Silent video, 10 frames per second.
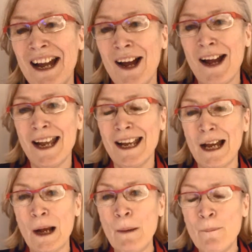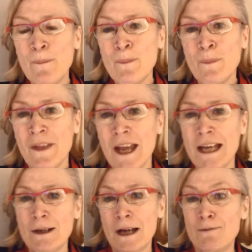I
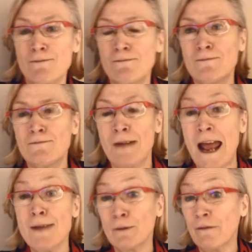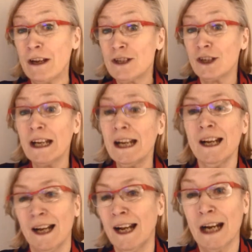then ran provincially
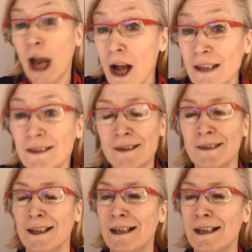and lost.